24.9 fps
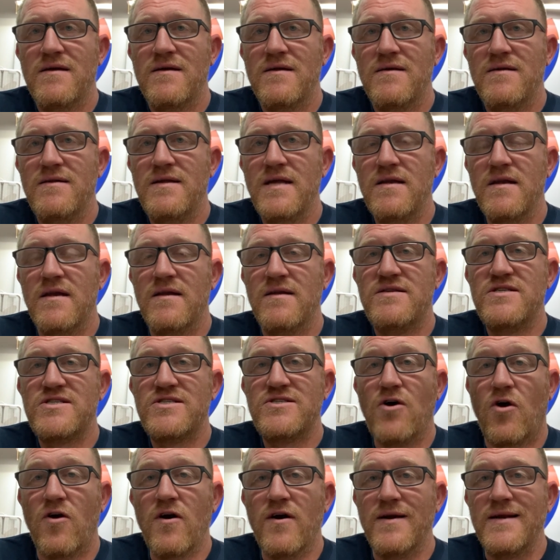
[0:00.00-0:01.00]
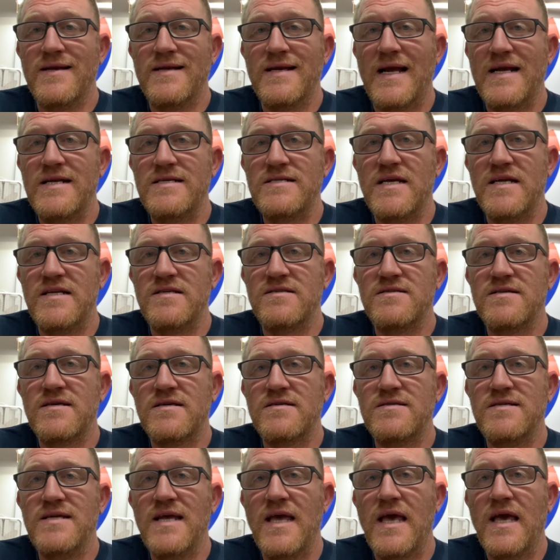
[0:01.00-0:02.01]
didn't start in
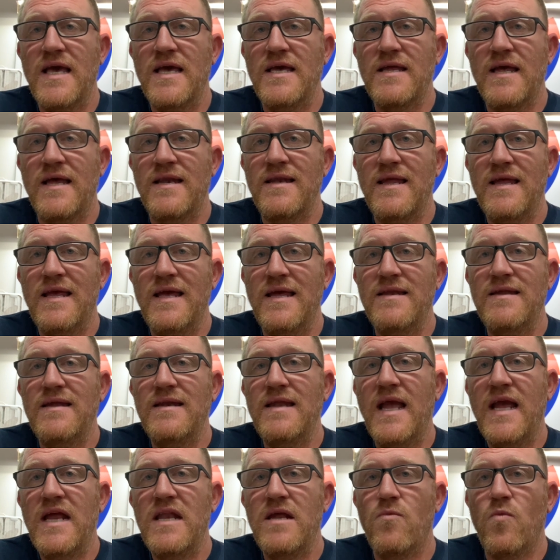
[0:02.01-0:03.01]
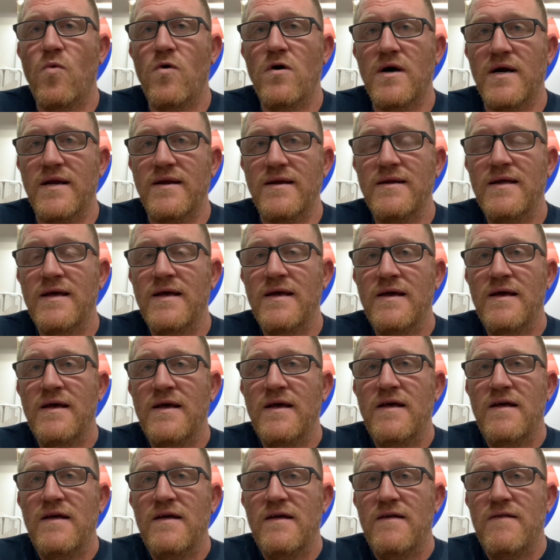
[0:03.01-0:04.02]
1968 and end in 81.
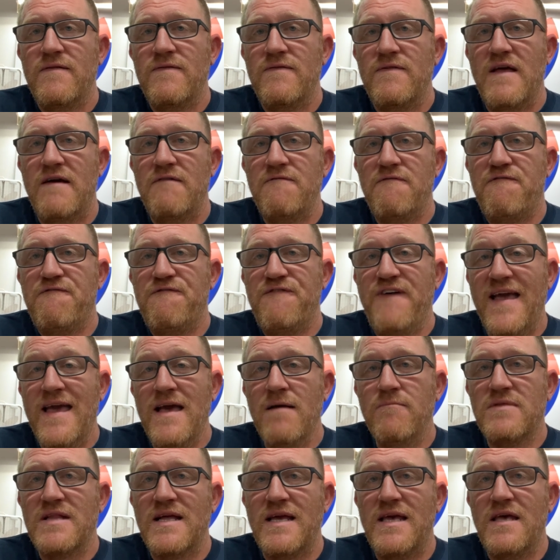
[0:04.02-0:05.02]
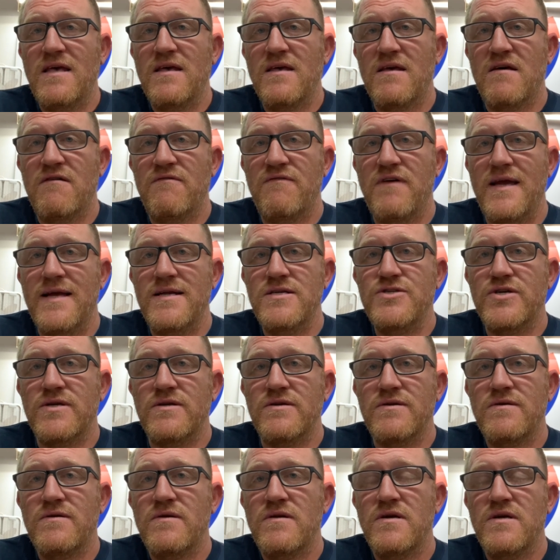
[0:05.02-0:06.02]
That family of
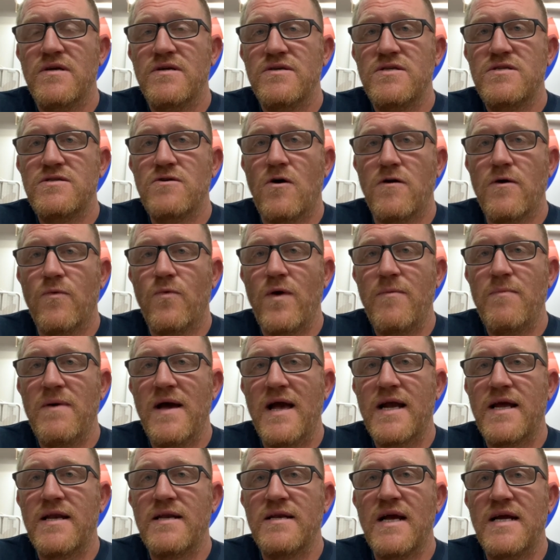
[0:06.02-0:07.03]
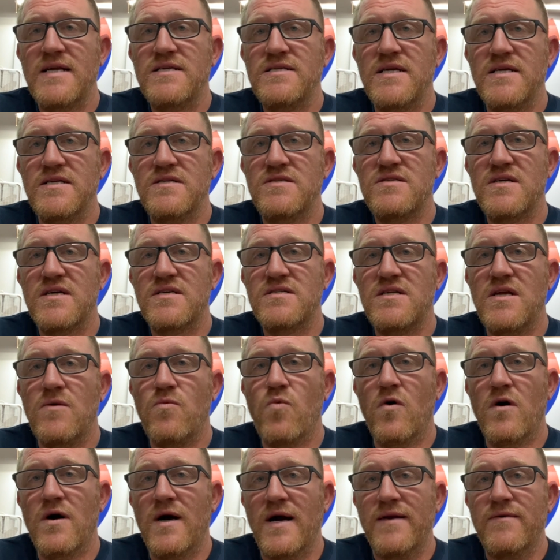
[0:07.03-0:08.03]
engine started way back in
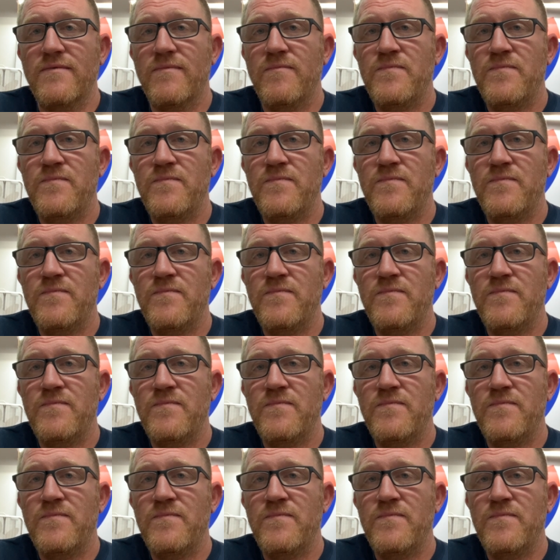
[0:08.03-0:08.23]
1961,